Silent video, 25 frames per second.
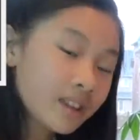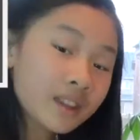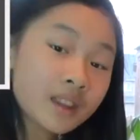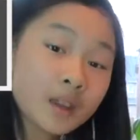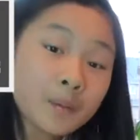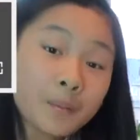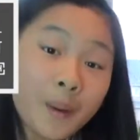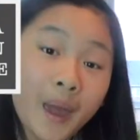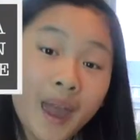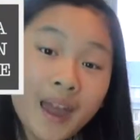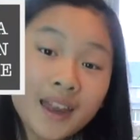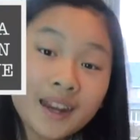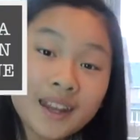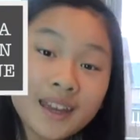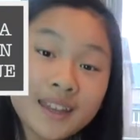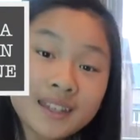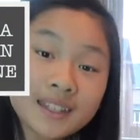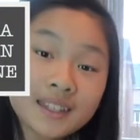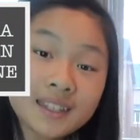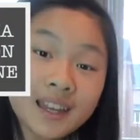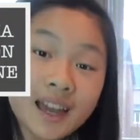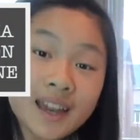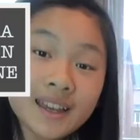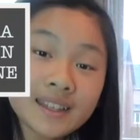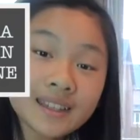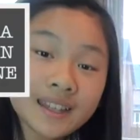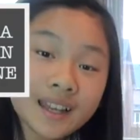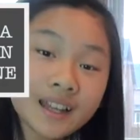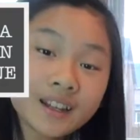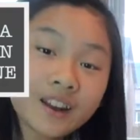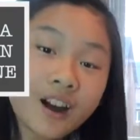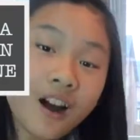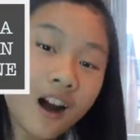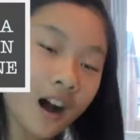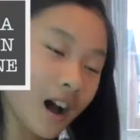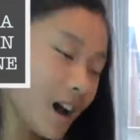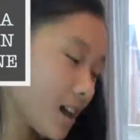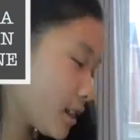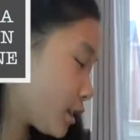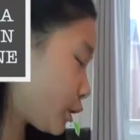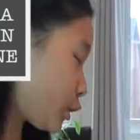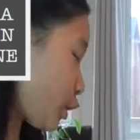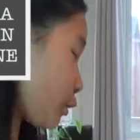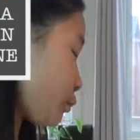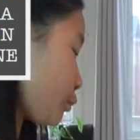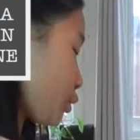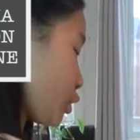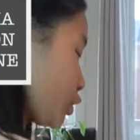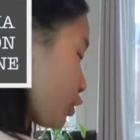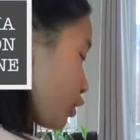The pan is nice and hot, so
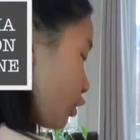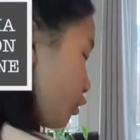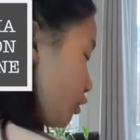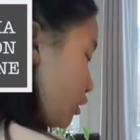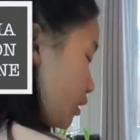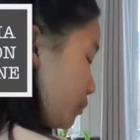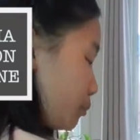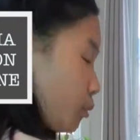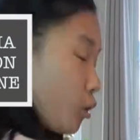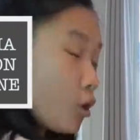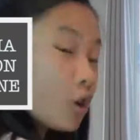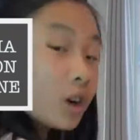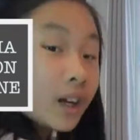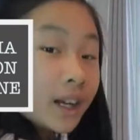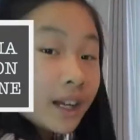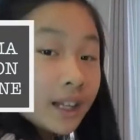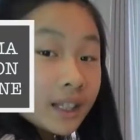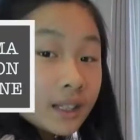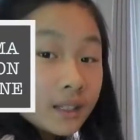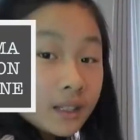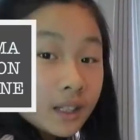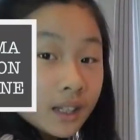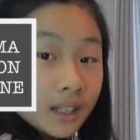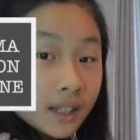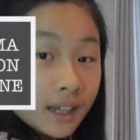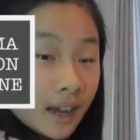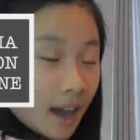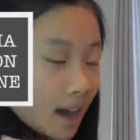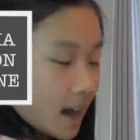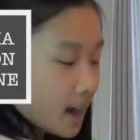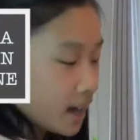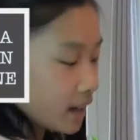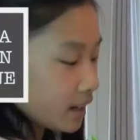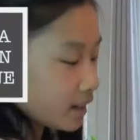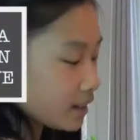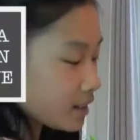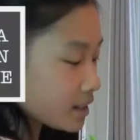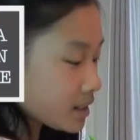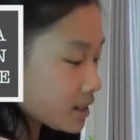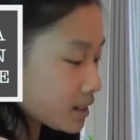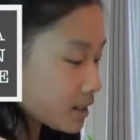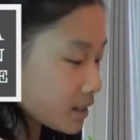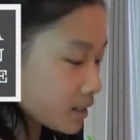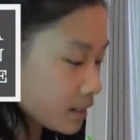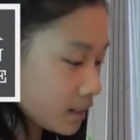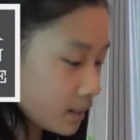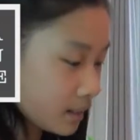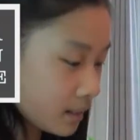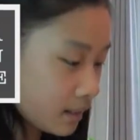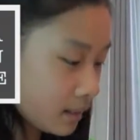I'm just going to pour in the
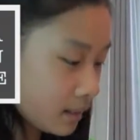eggs.